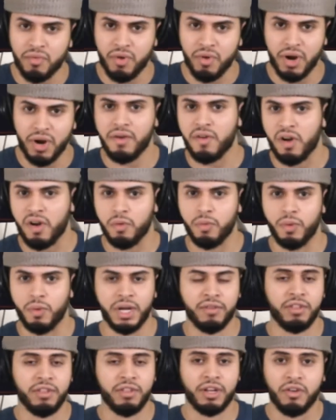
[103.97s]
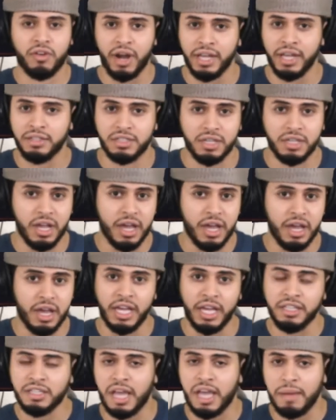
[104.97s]
Barrera, one of the greats.
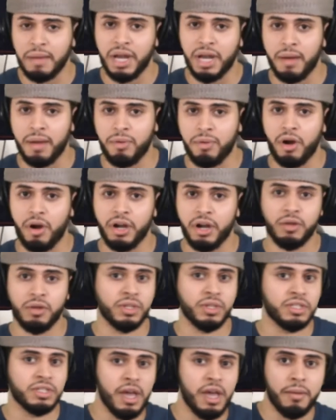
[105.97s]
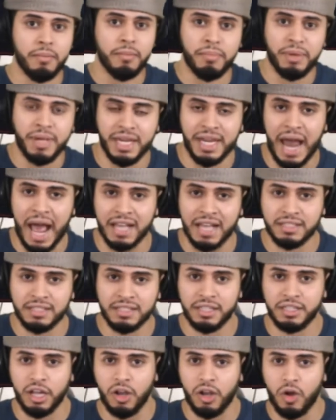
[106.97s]
His coming out party was beating
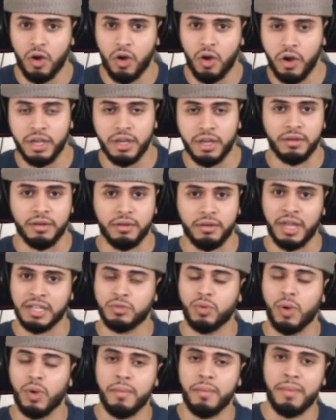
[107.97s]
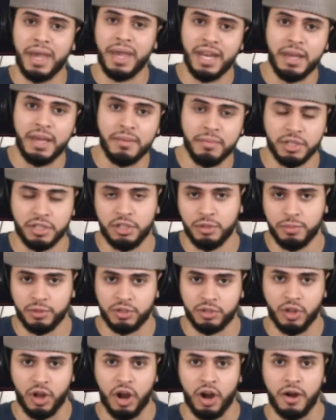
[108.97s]
Oscar De La Hoya. That's what made him a
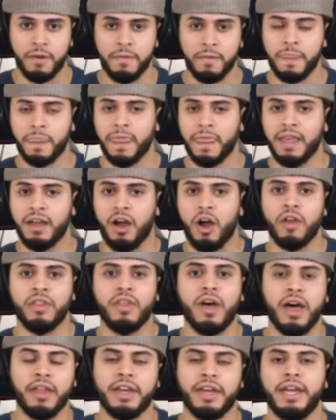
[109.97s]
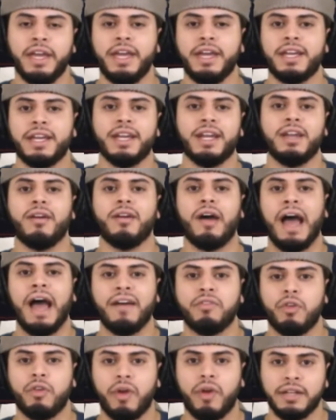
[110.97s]
superstar. On the other hand, Canelo
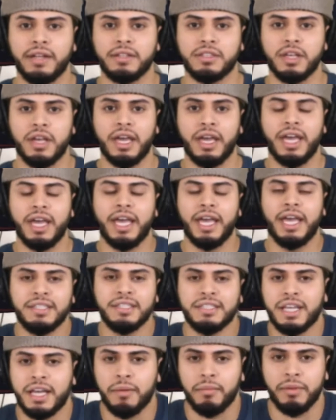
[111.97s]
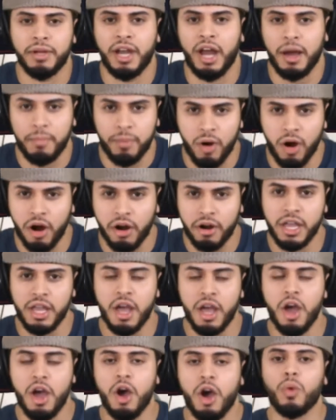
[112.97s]
Alvarez, his coming out
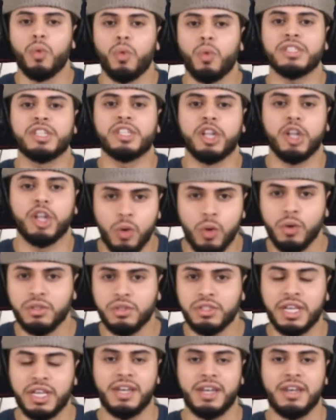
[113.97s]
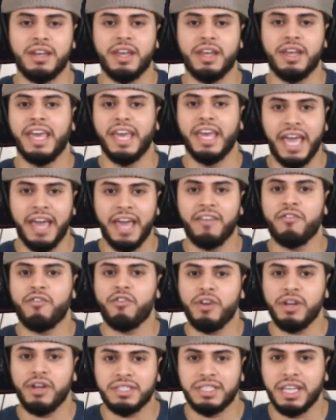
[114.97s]
party was losing
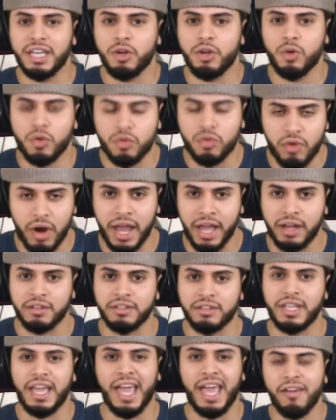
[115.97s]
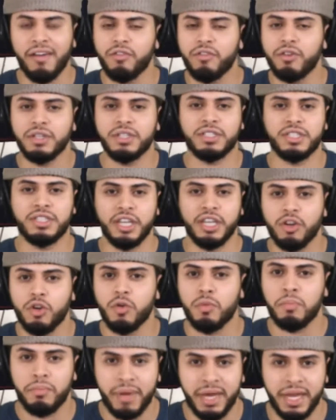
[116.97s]
every single round, every single
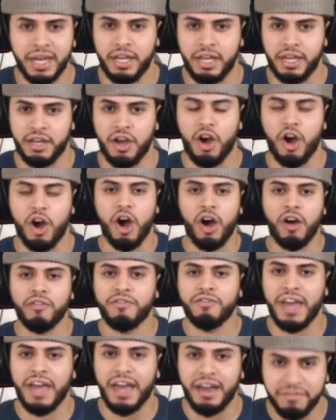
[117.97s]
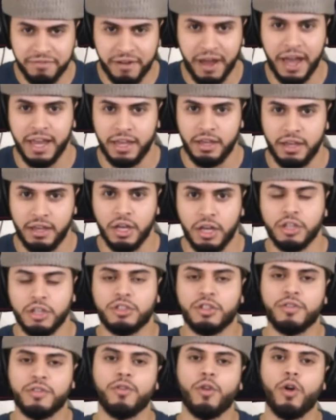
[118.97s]
minute of that fight
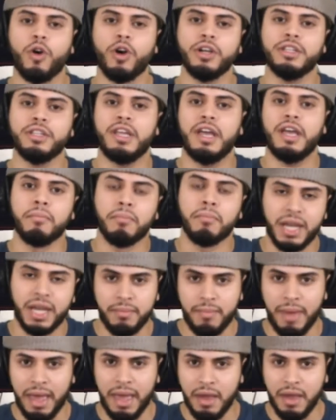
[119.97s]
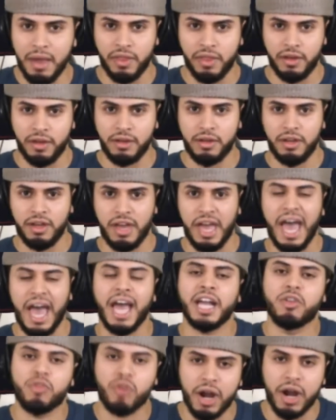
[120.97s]
to Floyd Money Mayweather, a
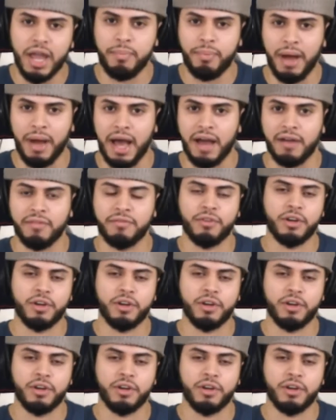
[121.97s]
grandpa